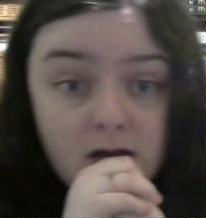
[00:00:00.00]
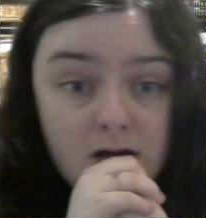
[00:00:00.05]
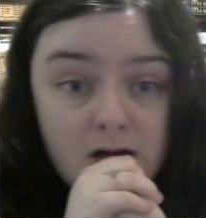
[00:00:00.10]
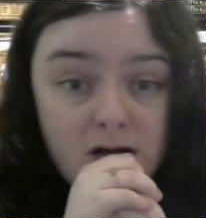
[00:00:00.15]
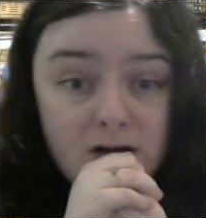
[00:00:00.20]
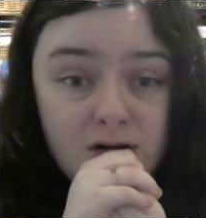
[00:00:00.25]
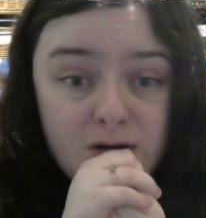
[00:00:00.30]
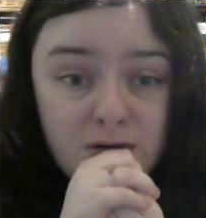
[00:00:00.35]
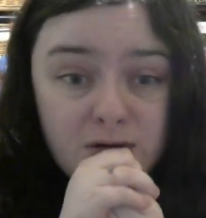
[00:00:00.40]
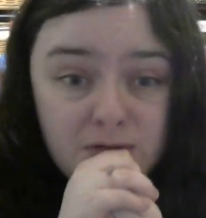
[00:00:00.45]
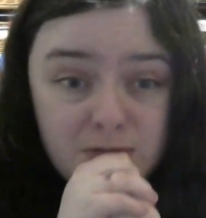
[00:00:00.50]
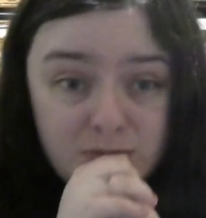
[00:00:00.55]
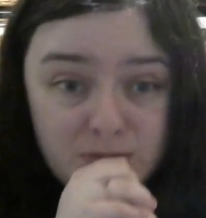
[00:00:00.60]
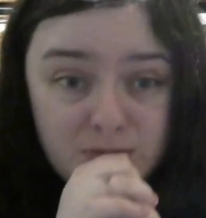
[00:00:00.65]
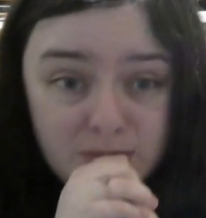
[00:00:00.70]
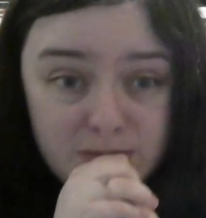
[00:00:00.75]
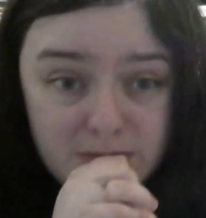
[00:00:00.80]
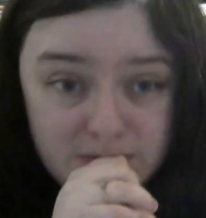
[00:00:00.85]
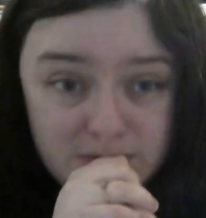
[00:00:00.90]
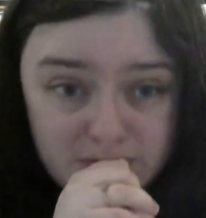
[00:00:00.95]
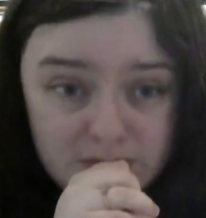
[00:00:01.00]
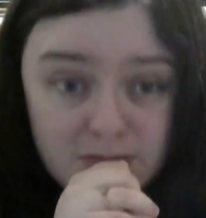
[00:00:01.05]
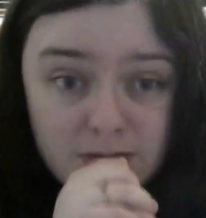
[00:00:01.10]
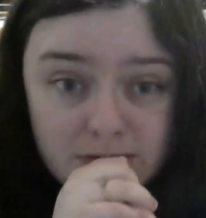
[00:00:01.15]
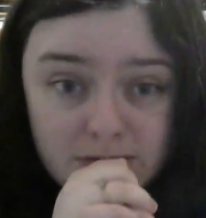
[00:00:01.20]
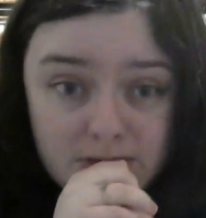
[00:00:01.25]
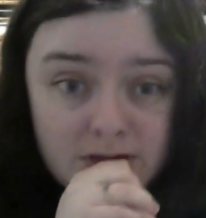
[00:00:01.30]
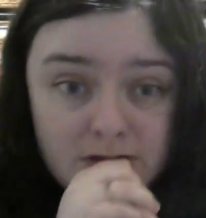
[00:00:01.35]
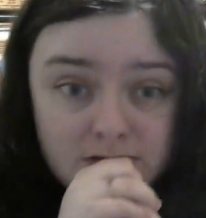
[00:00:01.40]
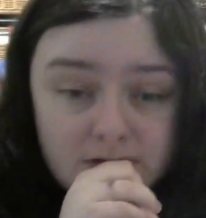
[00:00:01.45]
Oh,
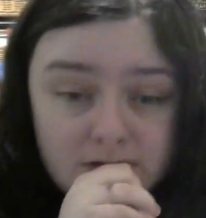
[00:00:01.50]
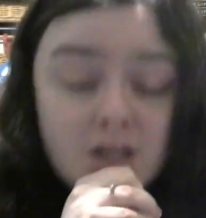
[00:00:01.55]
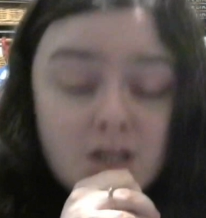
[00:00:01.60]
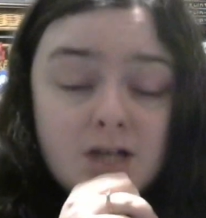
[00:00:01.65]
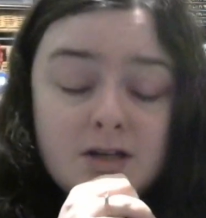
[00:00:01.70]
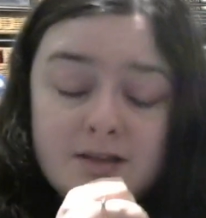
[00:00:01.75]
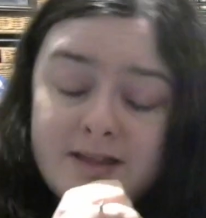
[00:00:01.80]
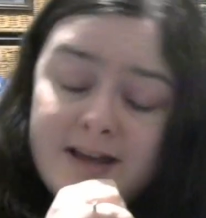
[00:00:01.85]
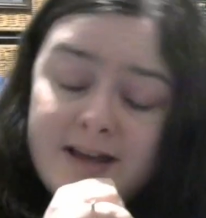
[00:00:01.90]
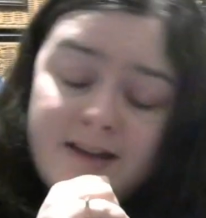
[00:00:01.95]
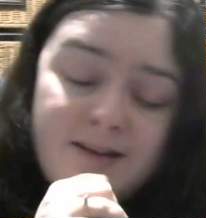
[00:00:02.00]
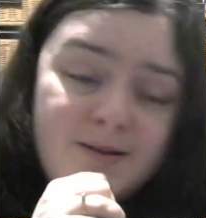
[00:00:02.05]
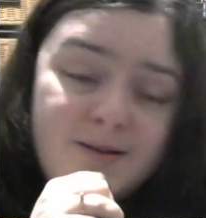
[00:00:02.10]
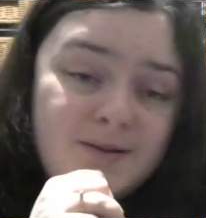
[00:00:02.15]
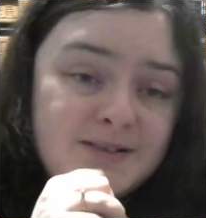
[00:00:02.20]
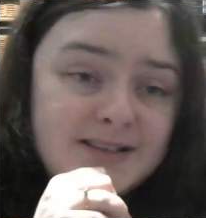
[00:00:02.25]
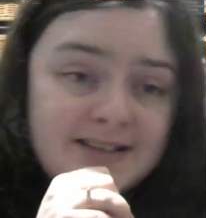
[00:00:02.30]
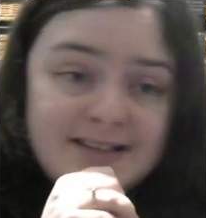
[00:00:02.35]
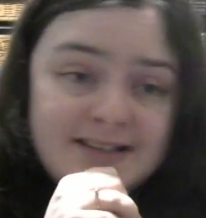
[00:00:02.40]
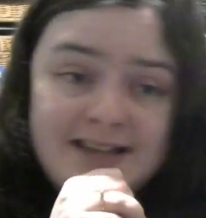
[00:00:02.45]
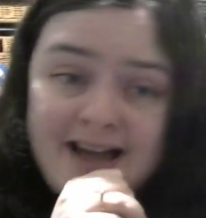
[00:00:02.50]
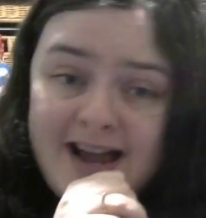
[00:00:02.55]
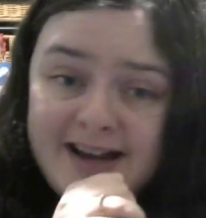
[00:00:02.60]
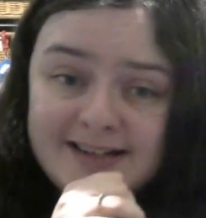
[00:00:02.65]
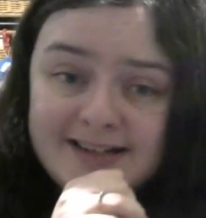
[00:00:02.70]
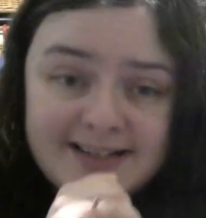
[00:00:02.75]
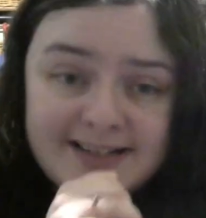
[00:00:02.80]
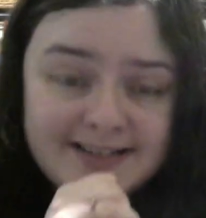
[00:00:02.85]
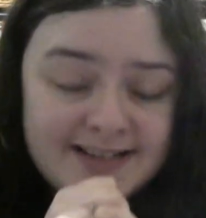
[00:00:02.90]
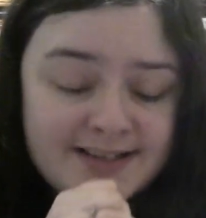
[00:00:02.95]
they're using
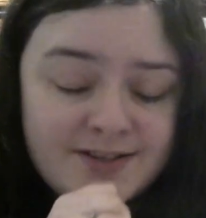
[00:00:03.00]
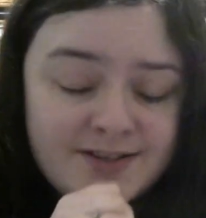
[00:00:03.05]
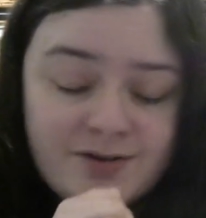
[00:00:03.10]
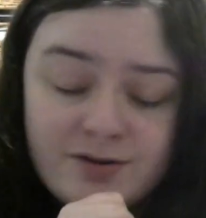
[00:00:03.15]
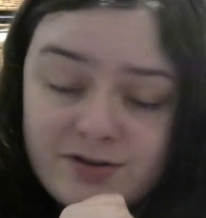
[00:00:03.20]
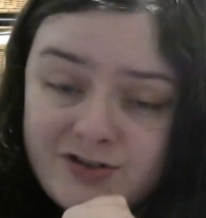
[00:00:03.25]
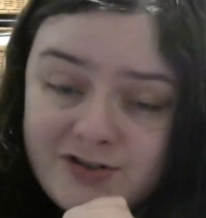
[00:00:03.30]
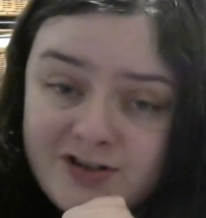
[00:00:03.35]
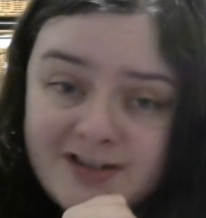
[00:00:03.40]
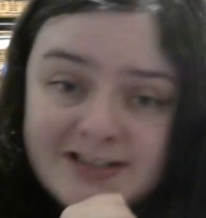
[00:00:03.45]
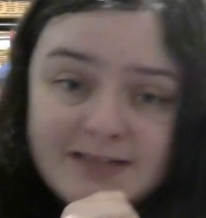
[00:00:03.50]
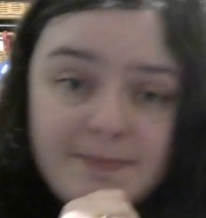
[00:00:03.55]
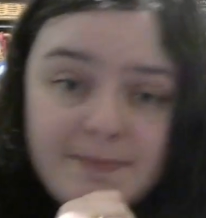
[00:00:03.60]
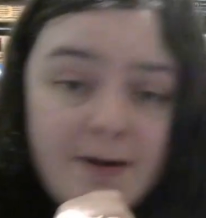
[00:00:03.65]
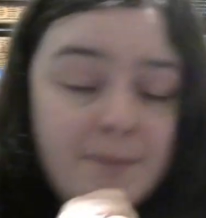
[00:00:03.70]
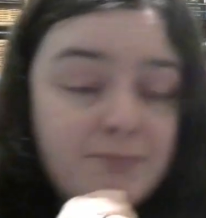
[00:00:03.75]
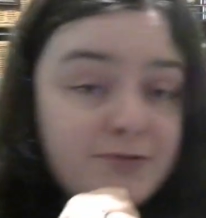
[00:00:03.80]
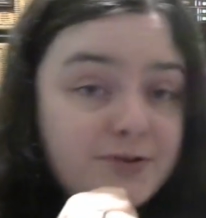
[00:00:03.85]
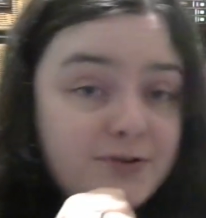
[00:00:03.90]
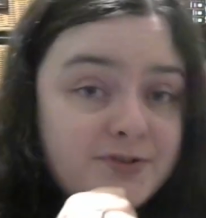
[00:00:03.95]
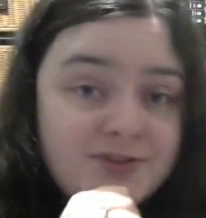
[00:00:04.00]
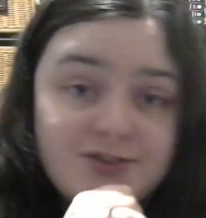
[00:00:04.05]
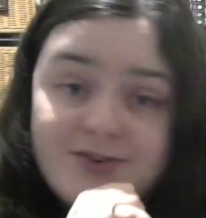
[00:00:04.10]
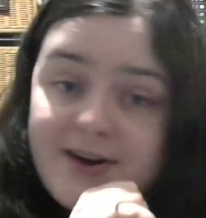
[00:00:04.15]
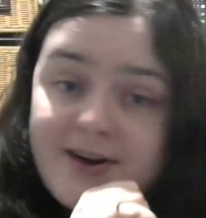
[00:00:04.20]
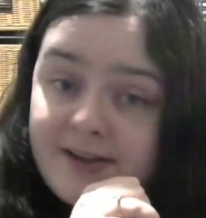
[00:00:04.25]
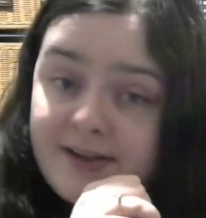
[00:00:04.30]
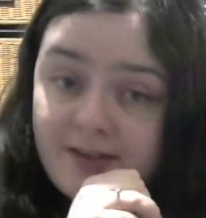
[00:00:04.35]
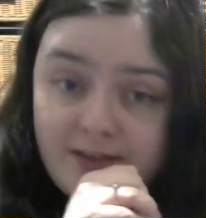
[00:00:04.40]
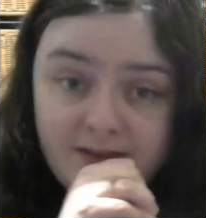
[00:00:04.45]
tactics. It's not just about brute
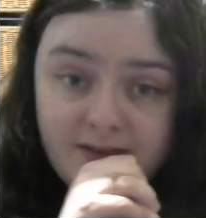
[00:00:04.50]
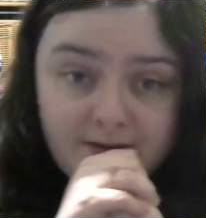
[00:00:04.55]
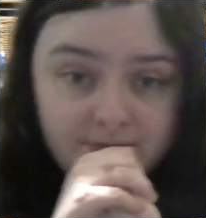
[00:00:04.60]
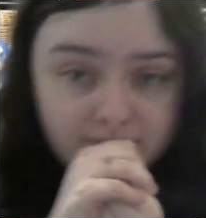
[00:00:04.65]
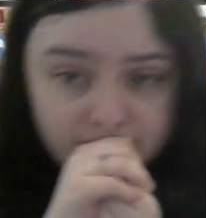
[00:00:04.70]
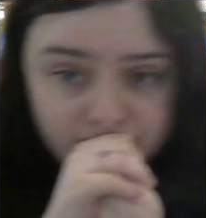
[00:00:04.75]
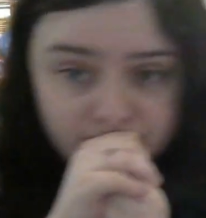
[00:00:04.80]
strength.